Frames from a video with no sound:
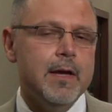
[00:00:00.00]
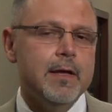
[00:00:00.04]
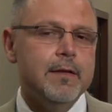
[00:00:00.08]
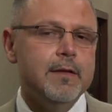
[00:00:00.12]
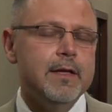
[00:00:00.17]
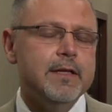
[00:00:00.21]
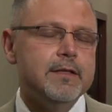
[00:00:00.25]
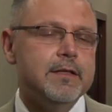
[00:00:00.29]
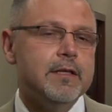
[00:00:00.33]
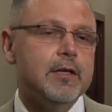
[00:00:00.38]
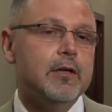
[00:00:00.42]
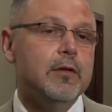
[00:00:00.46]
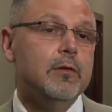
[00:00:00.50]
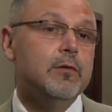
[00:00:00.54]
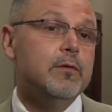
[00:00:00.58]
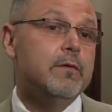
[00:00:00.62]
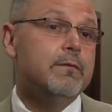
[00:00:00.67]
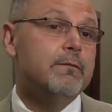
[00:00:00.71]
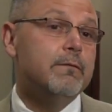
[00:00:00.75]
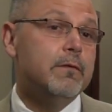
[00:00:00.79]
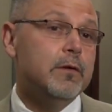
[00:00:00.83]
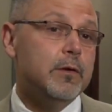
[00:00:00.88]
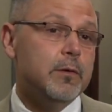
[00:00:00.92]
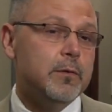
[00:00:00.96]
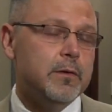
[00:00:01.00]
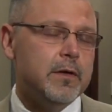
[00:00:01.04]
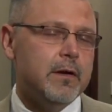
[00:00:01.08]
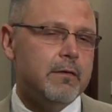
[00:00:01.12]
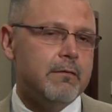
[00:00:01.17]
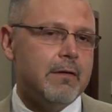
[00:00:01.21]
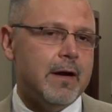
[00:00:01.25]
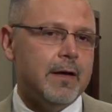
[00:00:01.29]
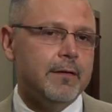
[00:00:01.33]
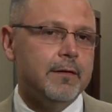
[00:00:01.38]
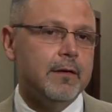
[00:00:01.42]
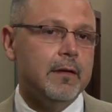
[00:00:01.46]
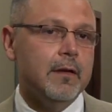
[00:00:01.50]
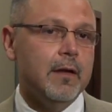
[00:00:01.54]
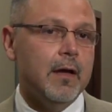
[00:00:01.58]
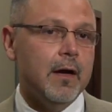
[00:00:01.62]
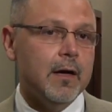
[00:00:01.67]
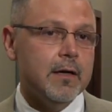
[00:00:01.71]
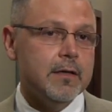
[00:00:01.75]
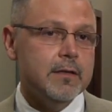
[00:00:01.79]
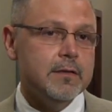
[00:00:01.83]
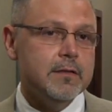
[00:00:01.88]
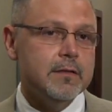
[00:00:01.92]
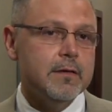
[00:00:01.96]
These include fluid around the
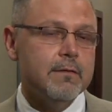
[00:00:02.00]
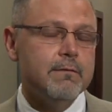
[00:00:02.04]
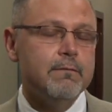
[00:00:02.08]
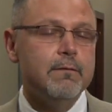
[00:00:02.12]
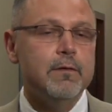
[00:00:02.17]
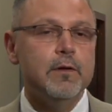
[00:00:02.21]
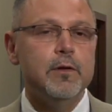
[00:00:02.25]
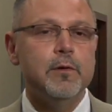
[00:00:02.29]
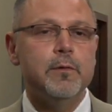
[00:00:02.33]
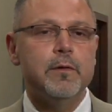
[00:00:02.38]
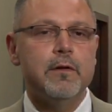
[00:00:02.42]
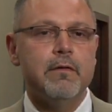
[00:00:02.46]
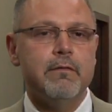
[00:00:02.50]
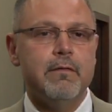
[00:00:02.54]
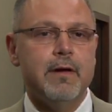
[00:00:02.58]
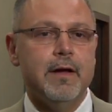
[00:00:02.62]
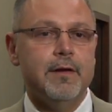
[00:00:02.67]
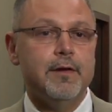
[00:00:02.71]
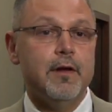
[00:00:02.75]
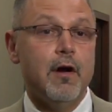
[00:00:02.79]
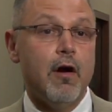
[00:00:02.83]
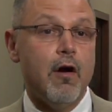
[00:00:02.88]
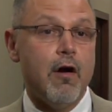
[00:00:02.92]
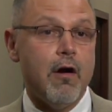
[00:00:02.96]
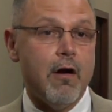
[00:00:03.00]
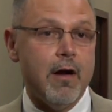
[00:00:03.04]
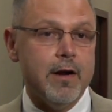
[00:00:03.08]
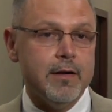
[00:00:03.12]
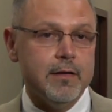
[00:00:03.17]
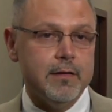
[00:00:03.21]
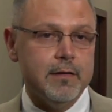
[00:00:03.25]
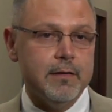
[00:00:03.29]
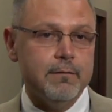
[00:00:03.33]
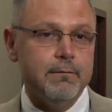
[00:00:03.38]
lungs, fluid around the heart,